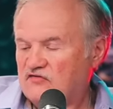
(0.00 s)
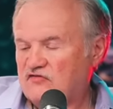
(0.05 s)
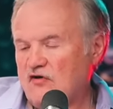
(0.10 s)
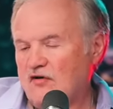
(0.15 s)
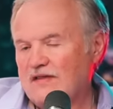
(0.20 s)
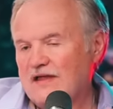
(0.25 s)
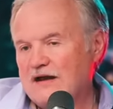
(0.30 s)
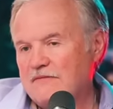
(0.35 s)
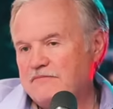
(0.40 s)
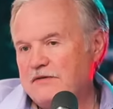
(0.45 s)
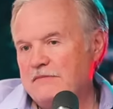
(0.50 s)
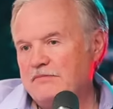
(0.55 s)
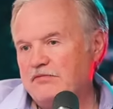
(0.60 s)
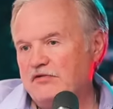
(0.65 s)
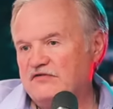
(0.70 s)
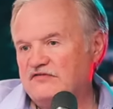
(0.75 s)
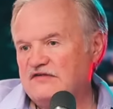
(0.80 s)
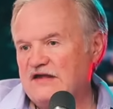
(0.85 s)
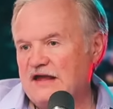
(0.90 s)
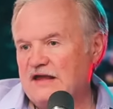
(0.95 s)
So a lot of people
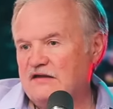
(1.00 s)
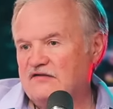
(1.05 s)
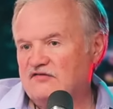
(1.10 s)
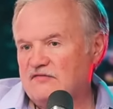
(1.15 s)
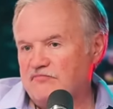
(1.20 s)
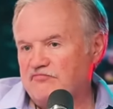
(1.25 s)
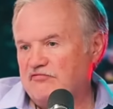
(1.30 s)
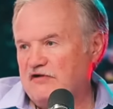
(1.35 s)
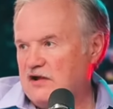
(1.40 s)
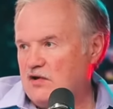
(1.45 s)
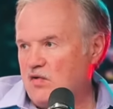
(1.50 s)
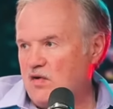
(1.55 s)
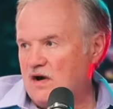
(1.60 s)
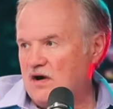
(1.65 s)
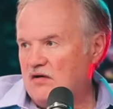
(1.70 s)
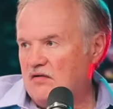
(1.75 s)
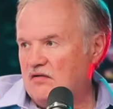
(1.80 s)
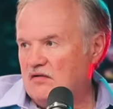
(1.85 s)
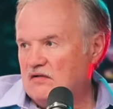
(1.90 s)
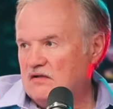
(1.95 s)
are saying it's a
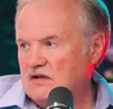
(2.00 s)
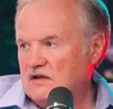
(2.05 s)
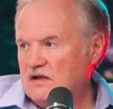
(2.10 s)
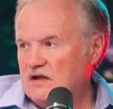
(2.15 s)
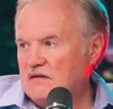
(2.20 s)
prequel,